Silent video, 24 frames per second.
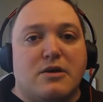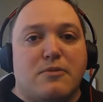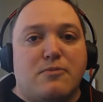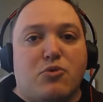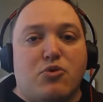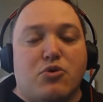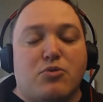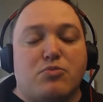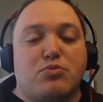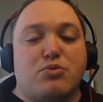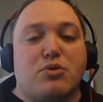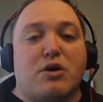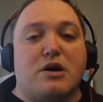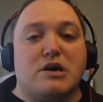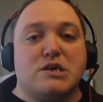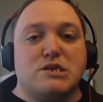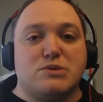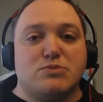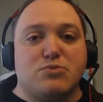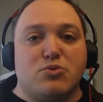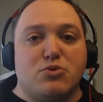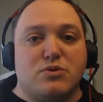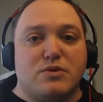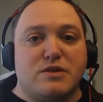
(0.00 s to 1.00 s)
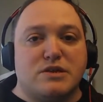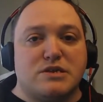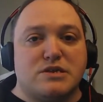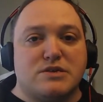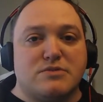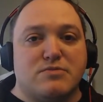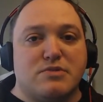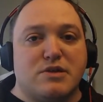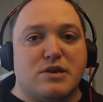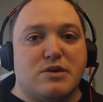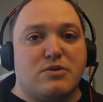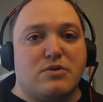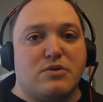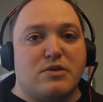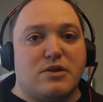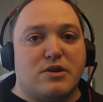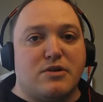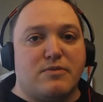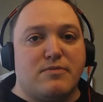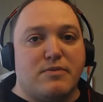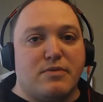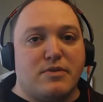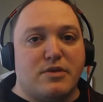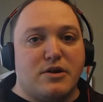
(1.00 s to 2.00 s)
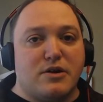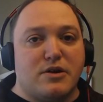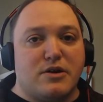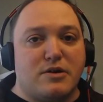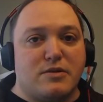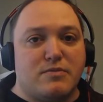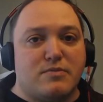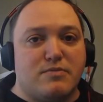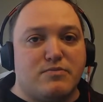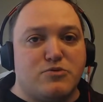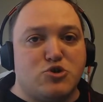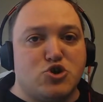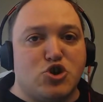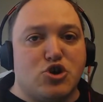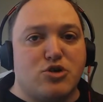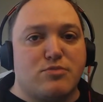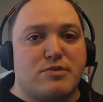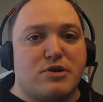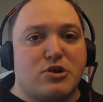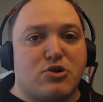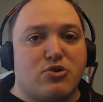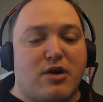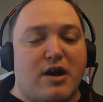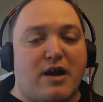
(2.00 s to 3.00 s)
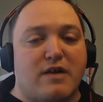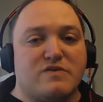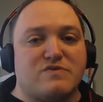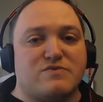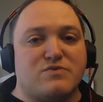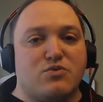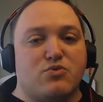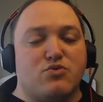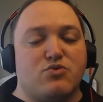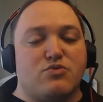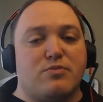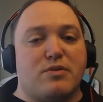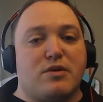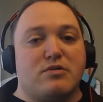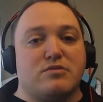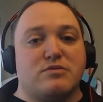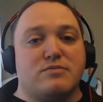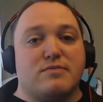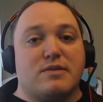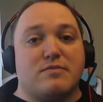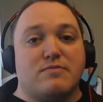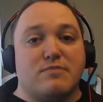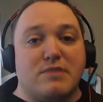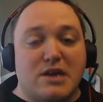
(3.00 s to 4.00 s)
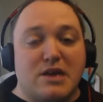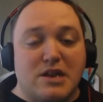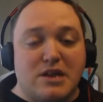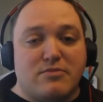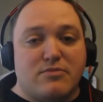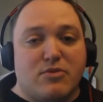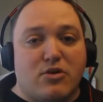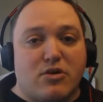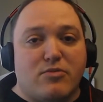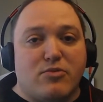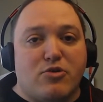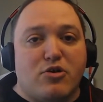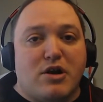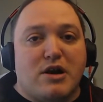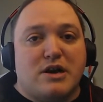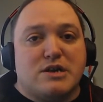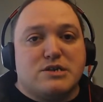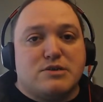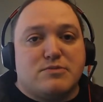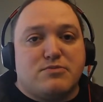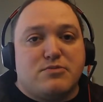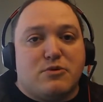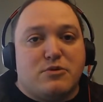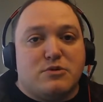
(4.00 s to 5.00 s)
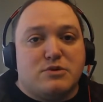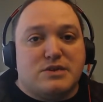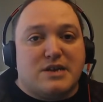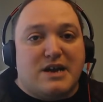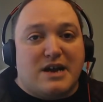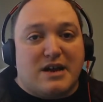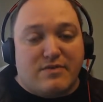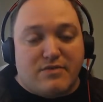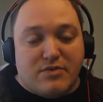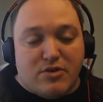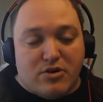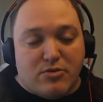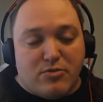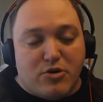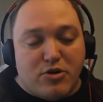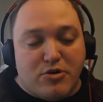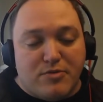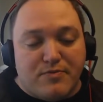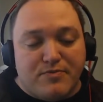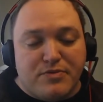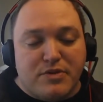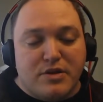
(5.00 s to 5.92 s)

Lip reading: more plausible that that a journeyman craftsman would be able to make medium armor as opposed to heavy armor.